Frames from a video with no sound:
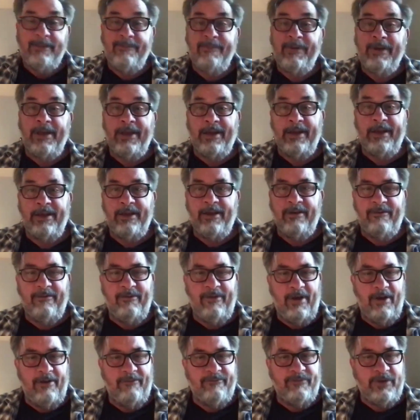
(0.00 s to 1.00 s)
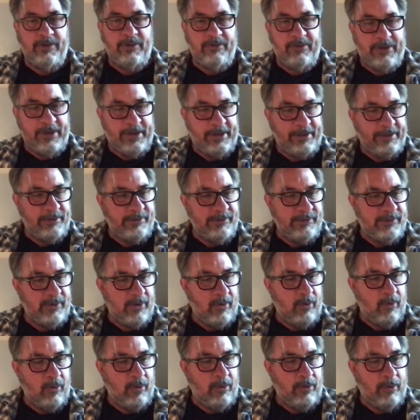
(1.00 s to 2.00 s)
the beginning of new things,
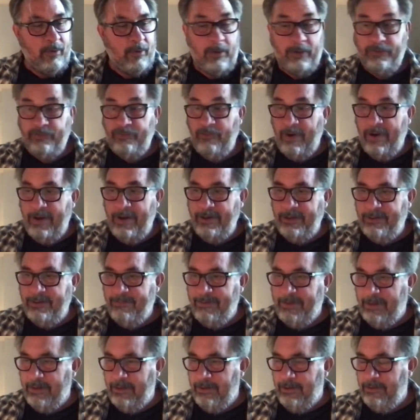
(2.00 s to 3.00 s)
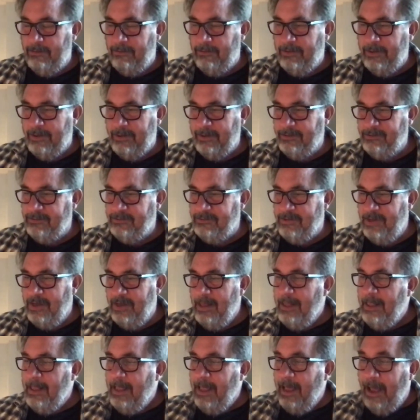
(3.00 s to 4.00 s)
or trying to begin new things,
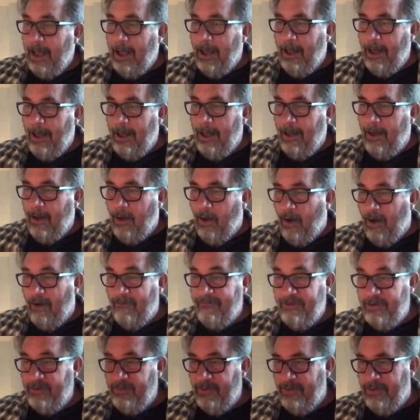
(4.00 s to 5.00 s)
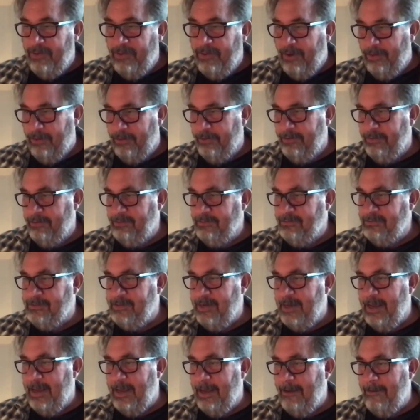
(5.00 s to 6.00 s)
often with others,
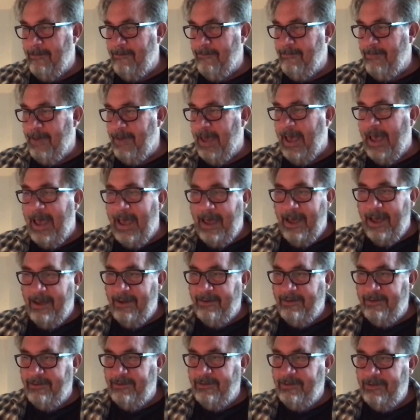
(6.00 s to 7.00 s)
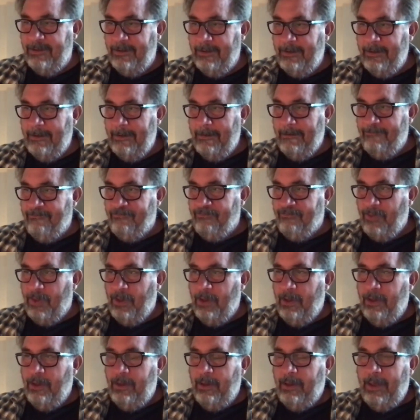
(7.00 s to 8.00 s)
and
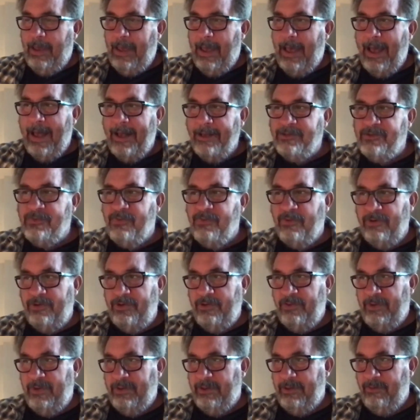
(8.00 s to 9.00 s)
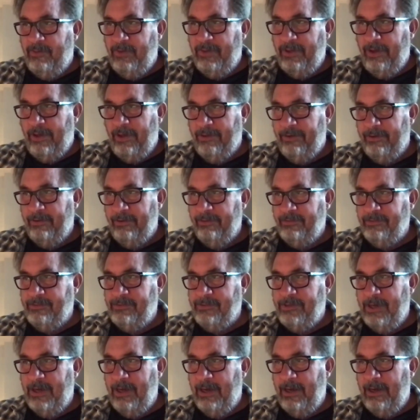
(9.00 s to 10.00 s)
as we're doing them with
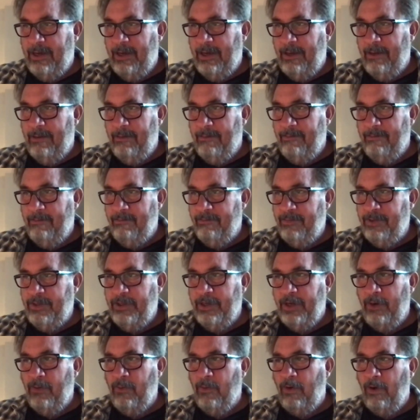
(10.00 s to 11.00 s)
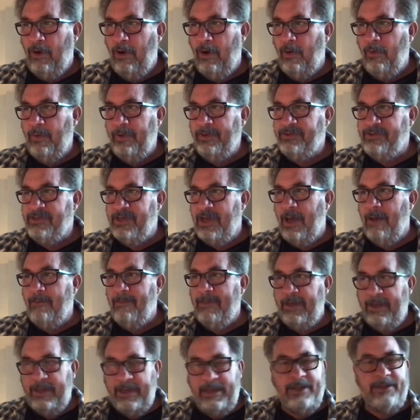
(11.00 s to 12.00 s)
others, we're always
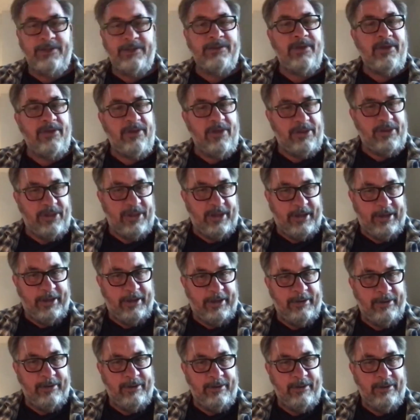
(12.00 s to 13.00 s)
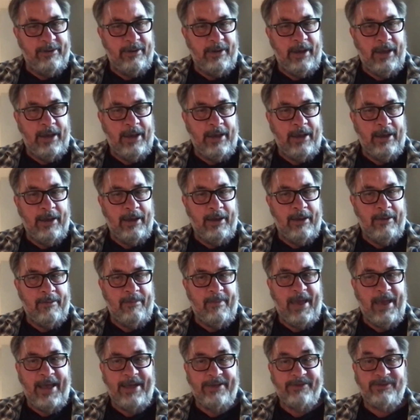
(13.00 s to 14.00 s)
coming into the thing,
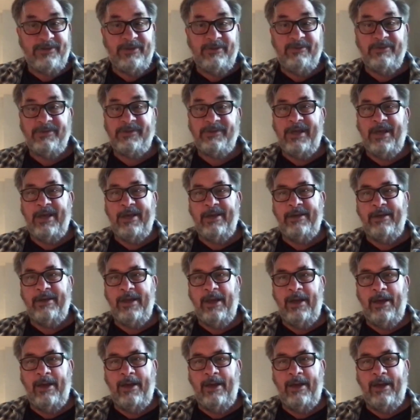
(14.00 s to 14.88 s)
as you said,